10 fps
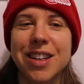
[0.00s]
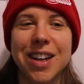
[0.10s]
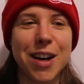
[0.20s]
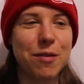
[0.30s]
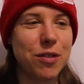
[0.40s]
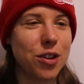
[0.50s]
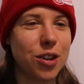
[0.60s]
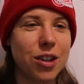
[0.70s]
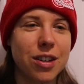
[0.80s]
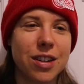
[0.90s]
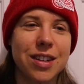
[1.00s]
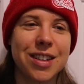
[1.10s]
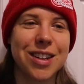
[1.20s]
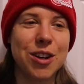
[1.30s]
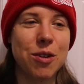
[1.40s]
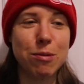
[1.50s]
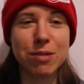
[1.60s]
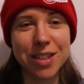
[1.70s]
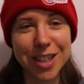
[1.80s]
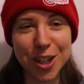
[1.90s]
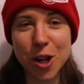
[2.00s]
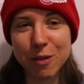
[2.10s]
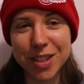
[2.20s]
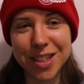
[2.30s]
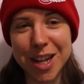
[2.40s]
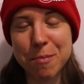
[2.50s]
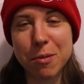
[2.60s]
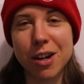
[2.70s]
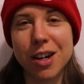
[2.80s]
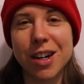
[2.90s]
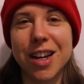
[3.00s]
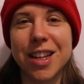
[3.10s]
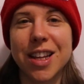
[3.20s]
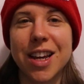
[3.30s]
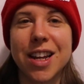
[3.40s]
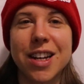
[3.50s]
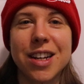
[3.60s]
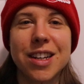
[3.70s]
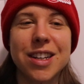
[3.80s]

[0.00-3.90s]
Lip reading: after, I was sick all of December, and then